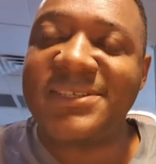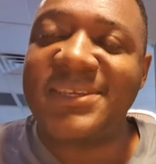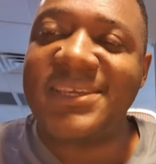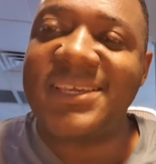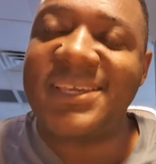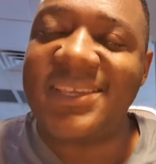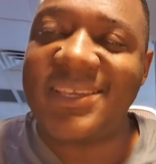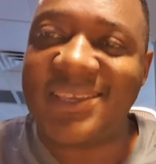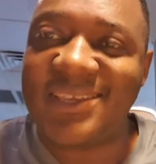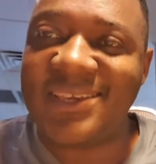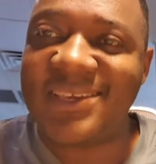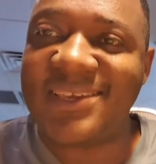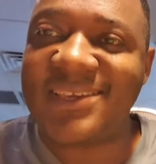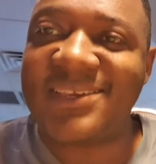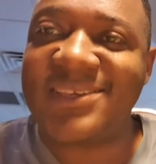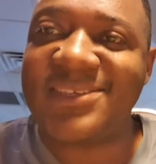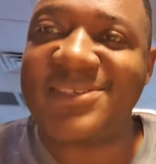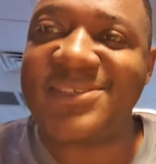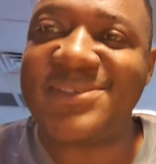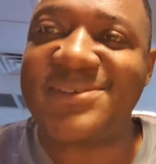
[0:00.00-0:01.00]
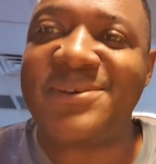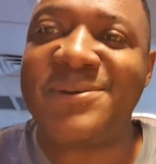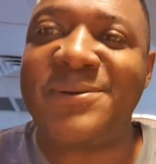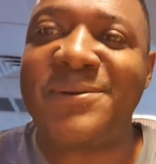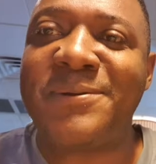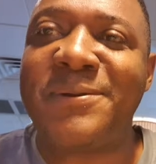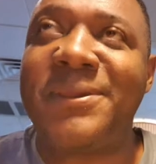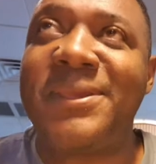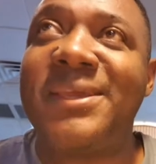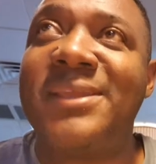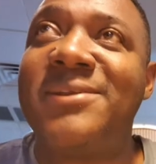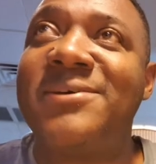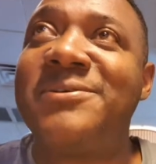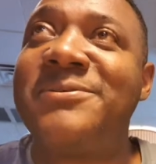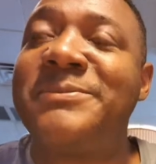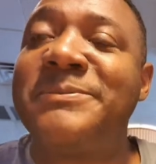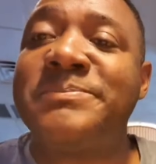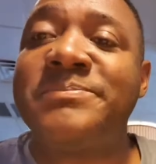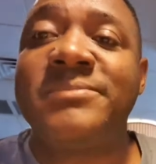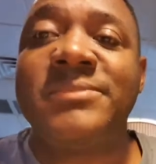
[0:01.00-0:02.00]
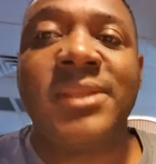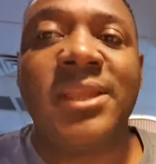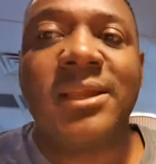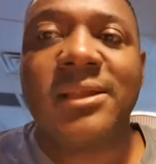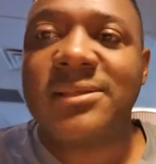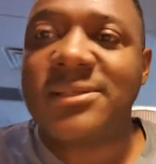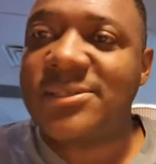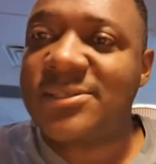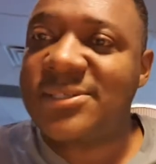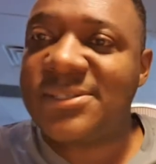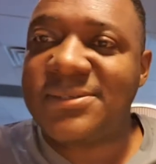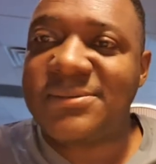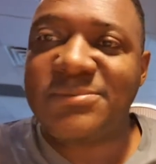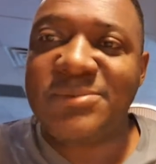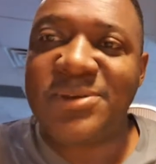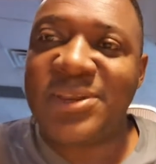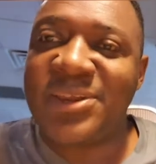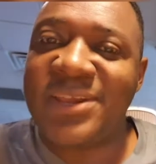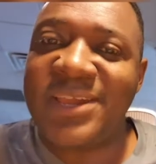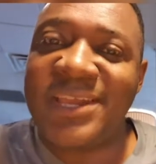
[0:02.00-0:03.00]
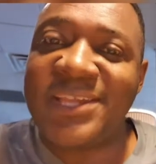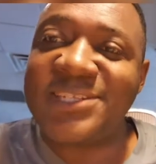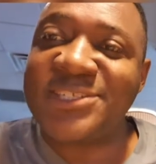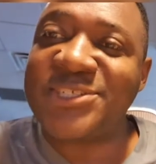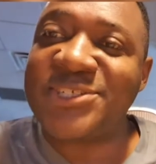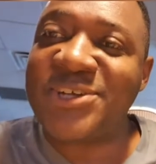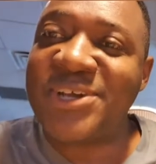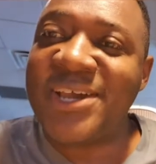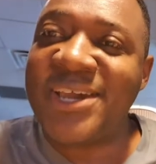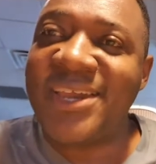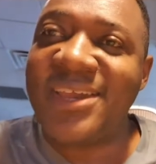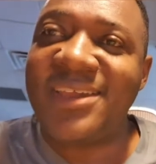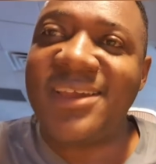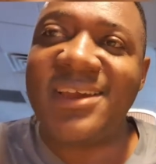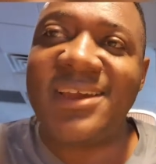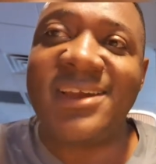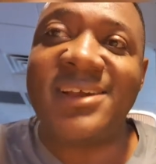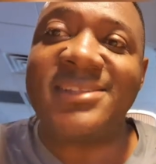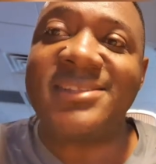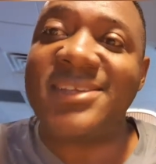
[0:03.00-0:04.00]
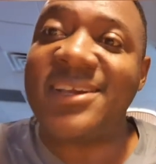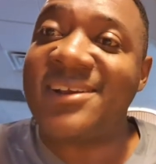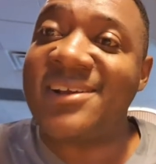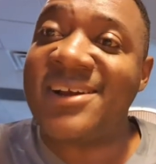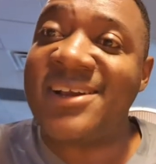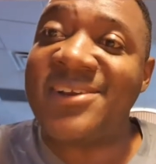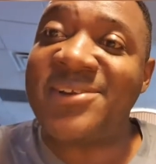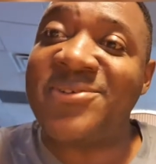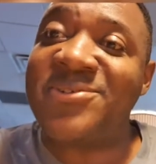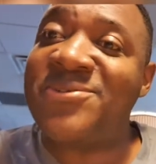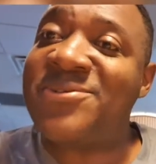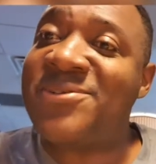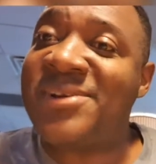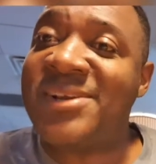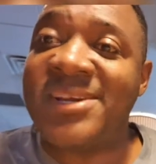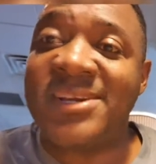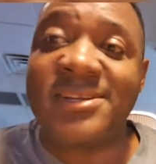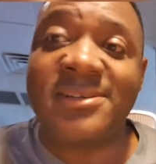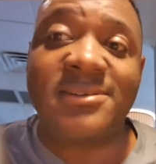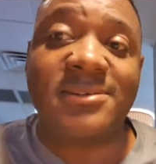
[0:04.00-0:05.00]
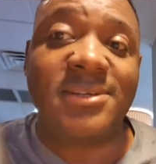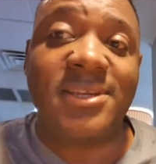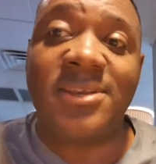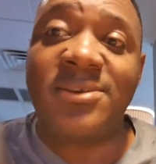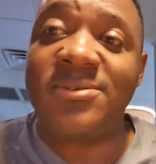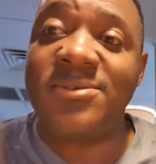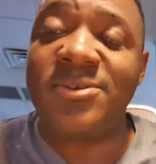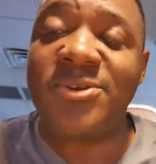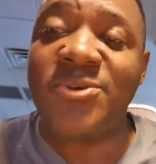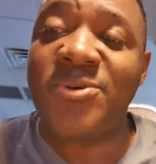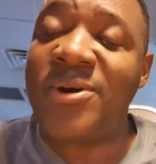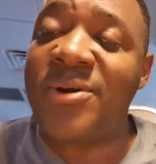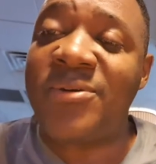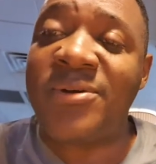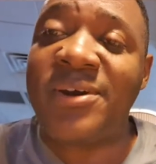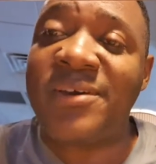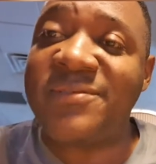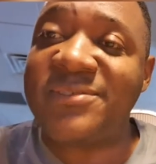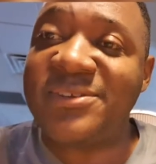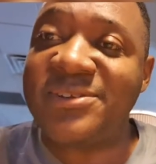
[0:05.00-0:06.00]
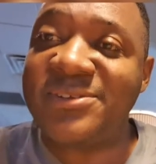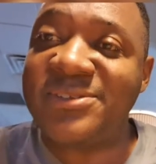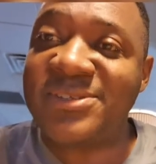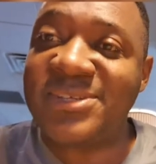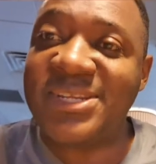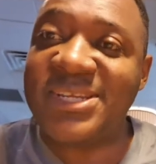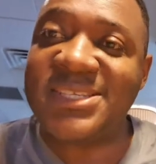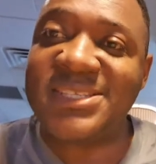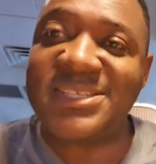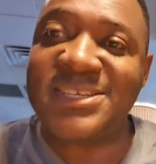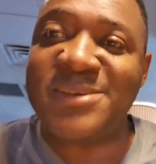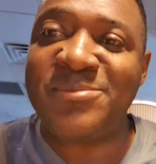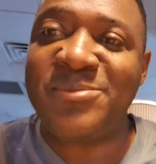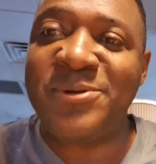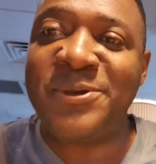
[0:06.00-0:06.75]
Yeah, so just gonna enjoy and take on the road and do what we have to do today same way.